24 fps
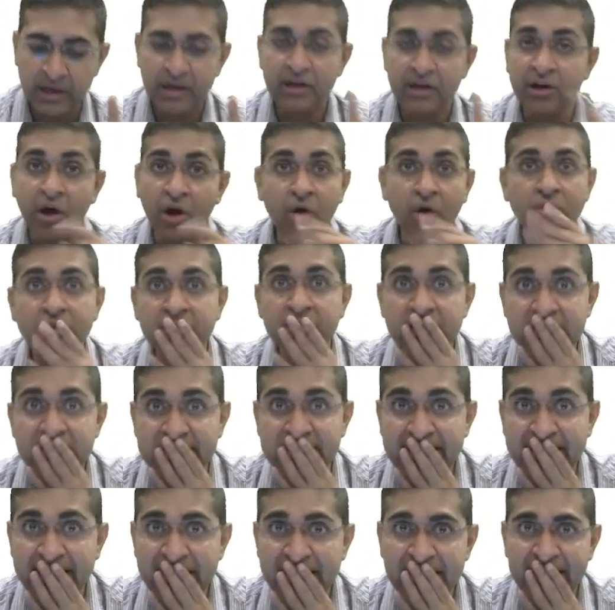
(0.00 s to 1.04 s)
Now the
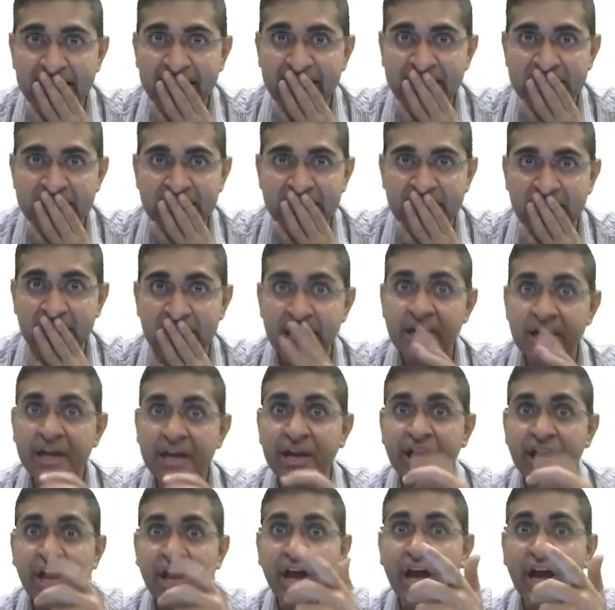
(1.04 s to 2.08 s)
second correction,
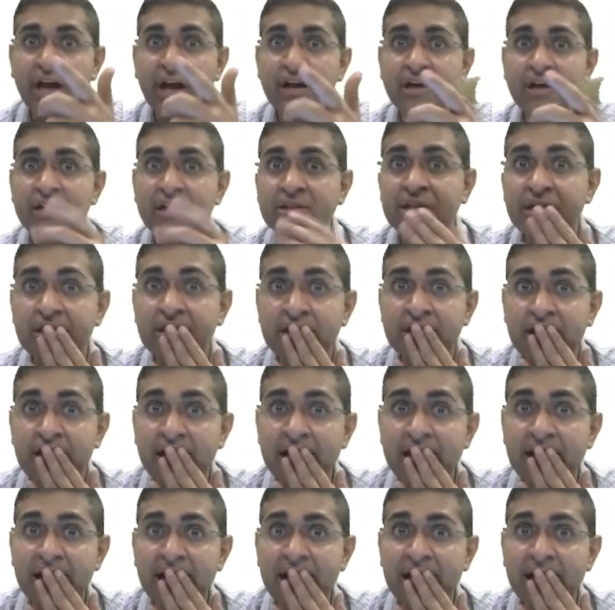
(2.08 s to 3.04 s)
the